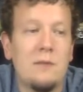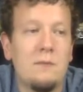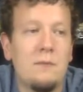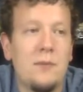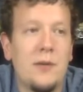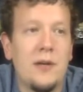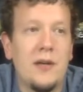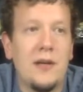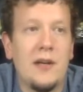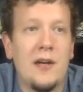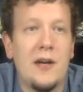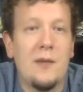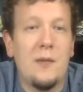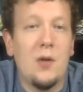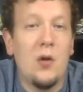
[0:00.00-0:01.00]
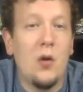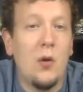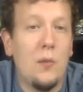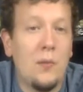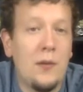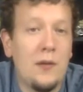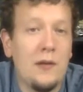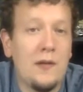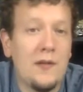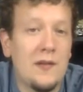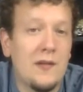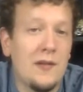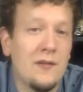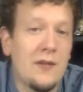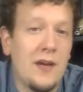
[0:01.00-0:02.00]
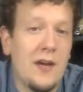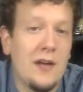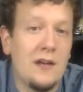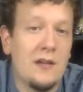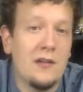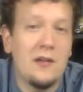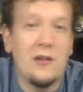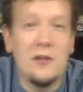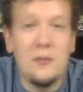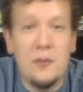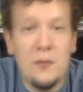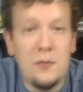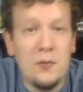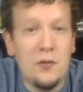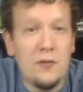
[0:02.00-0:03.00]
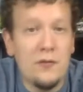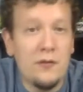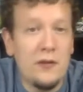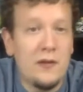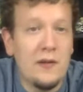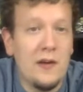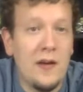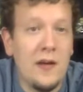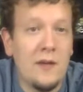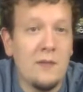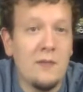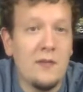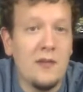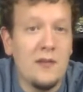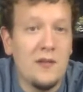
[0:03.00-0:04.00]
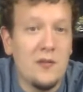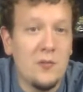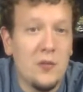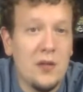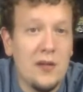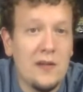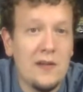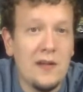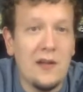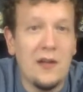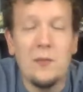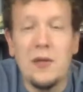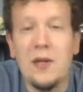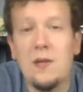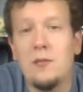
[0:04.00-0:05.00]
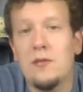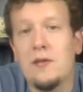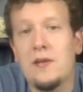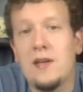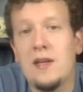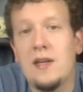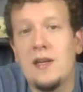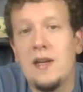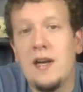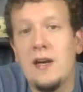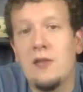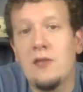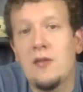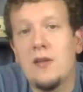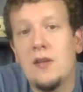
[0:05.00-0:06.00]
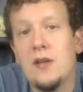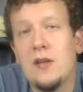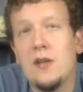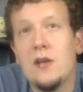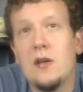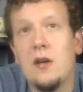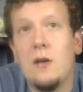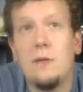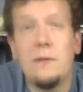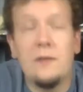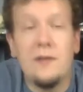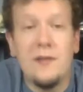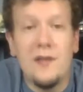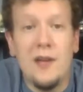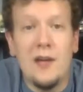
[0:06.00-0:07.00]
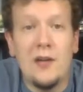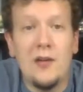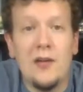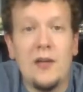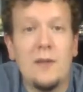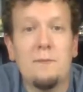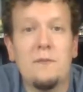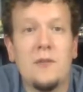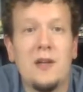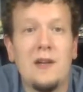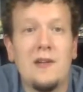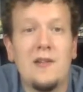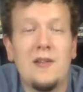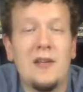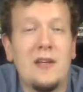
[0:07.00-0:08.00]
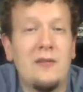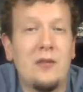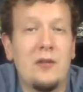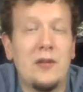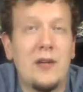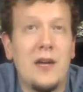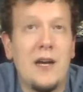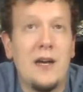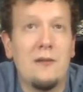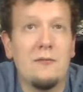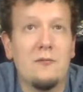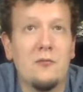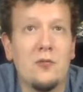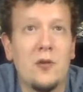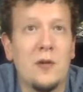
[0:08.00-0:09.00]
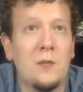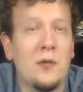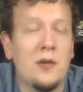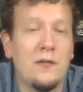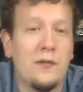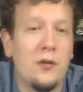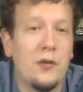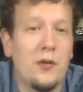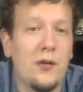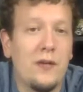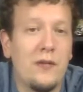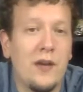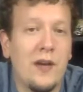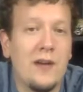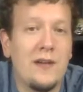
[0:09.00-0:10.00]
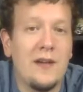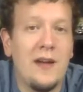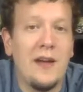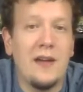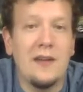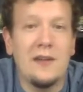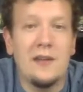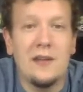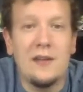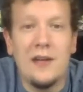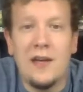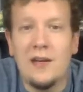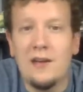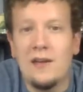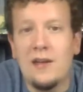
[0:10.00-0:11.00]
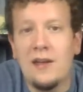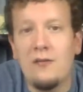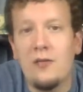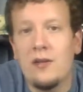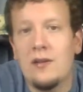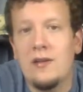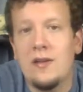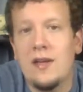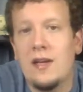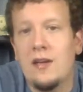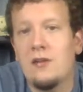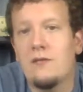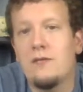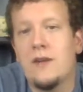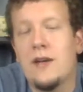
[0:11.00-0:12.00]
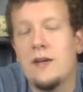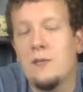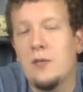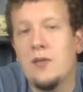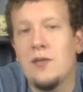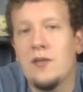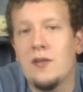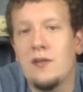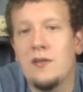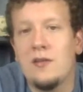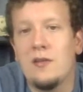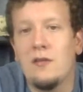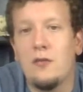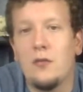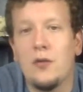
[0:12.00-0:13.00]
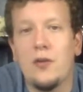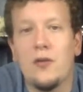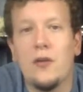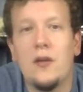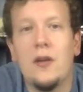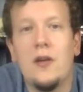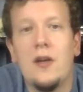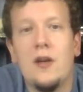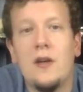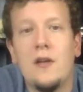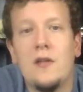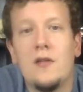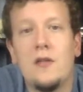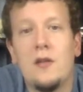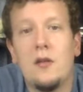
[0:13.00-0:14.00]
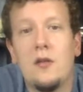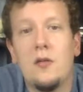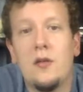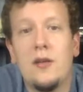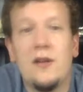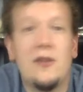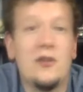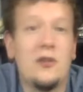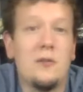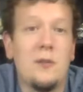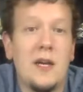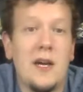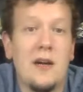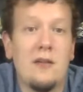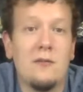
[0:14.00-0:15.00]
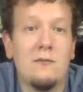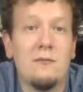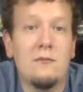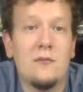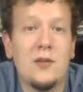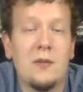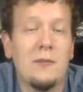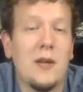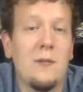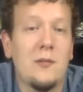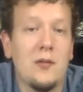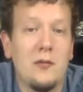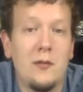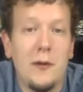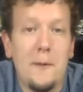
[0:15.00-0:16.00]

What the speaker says: But I'm hoping, since I've got a little bit more free time this week, that I'll be able to get it out. Hopefully Saturday. Like I said, I've only got one more photo I've got to take, and then editing everything together, finding music and so forth. So it should be out sometime soon.